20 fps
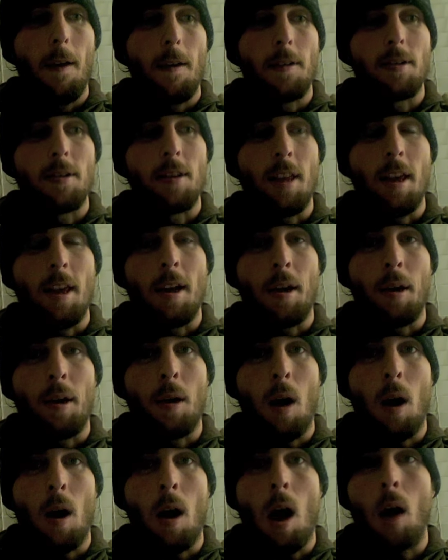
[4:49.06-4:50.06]

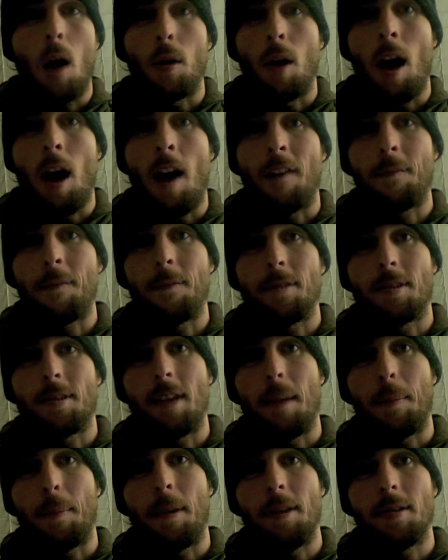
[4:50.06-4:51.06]
there, uh, all the
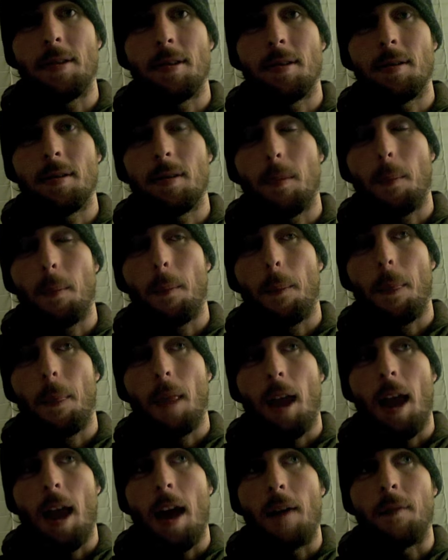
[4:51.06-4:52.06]
offset pieces
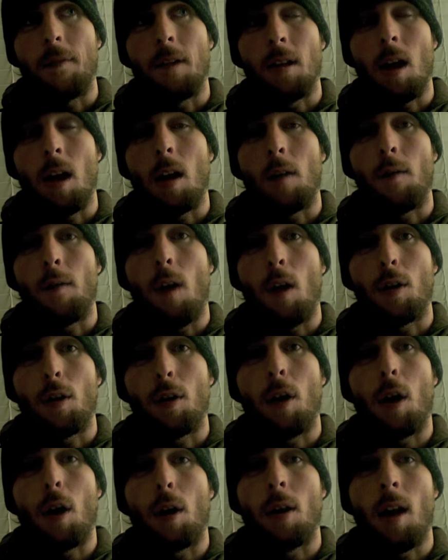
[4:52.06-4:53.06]
have a lot of.
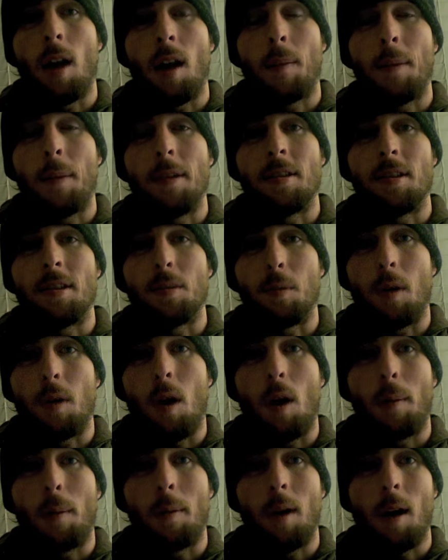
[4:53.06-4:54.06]
There are a lot of pieces with
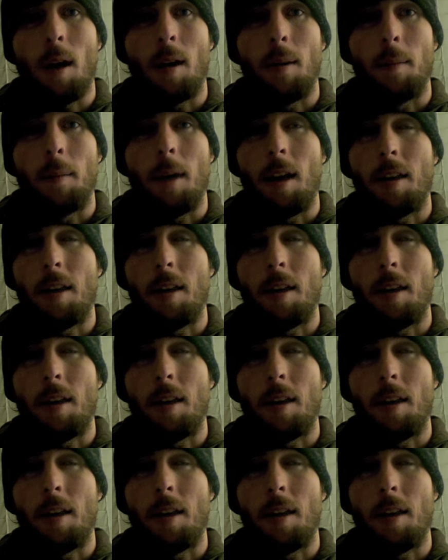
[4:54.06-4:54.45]
armor on them.